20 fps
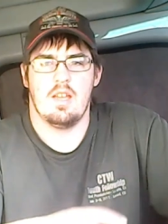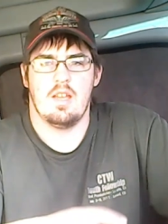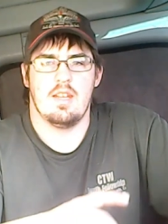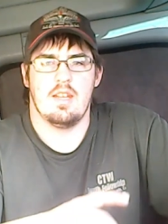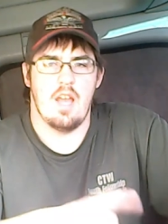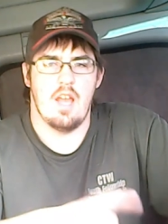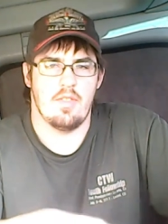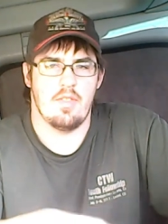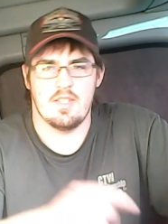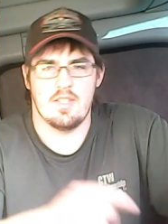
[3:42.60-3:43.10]

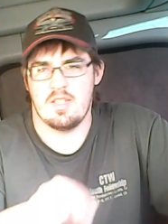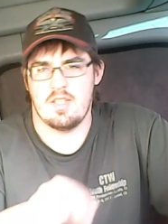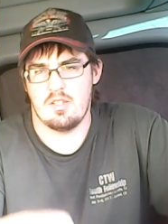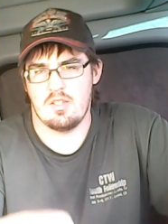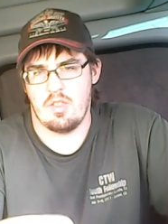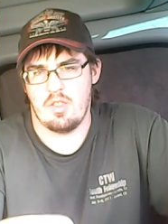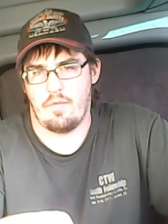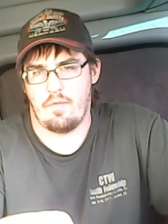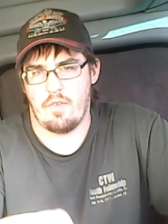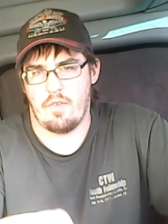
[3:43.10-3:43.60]
Now, this is
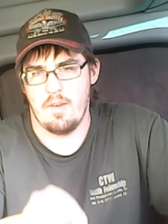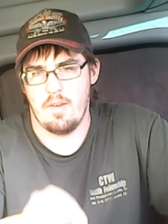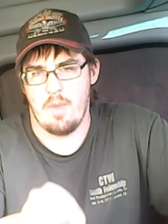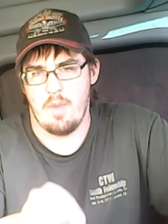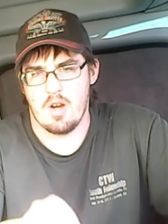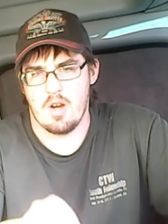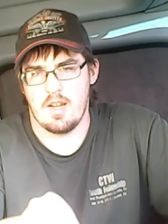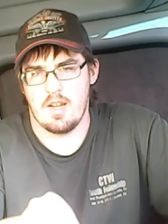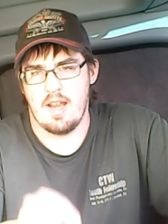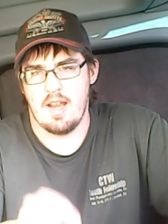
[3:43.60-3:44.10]
the free
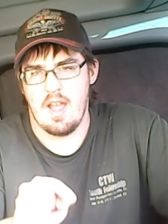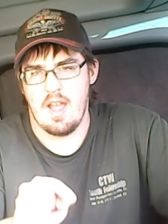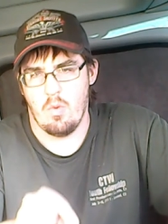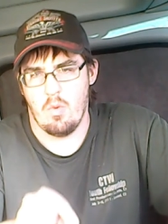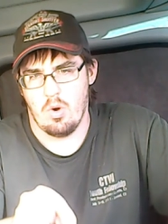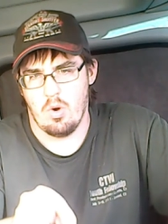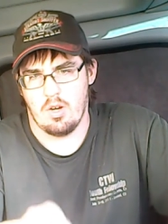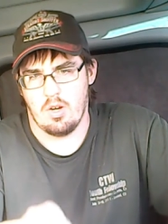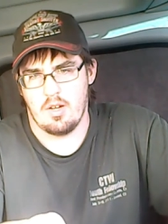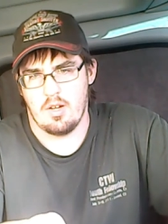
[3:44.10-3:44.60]
market at
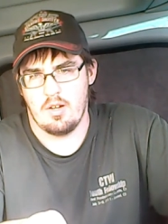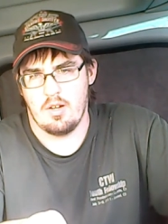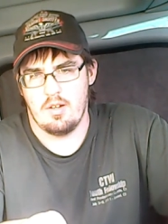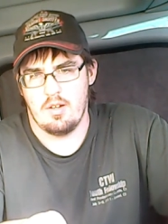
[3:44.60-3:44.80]
work.